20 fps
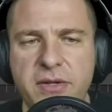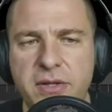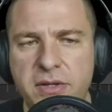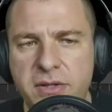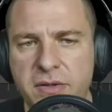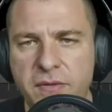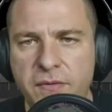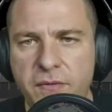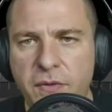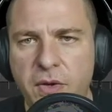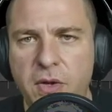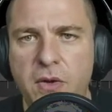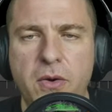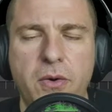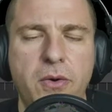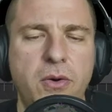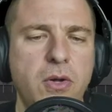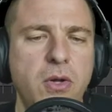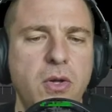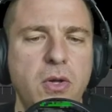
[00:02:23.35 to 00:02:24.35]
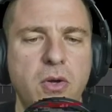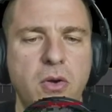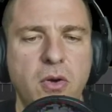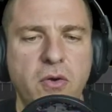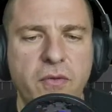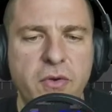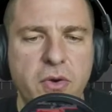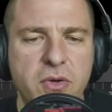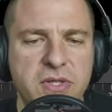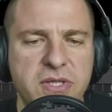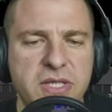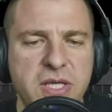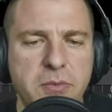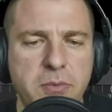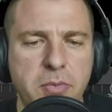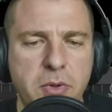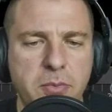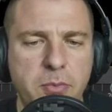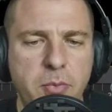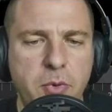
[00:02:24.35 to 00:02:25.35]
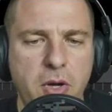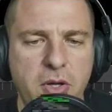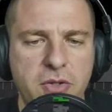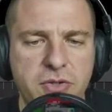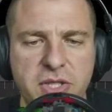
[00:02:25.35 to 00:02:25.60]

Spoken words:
floor of your simple project.